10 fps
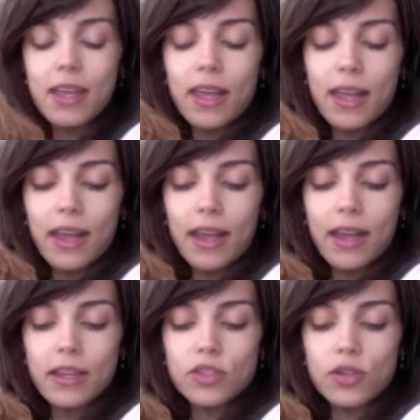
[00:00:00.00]

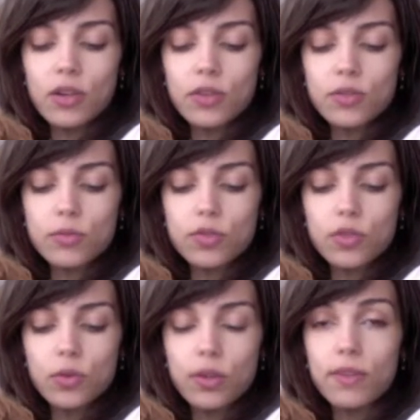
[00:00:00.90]
And you can also do
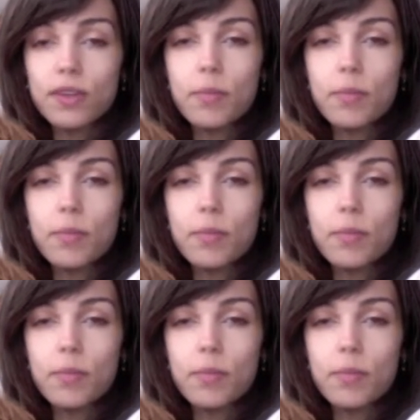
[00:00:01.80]
even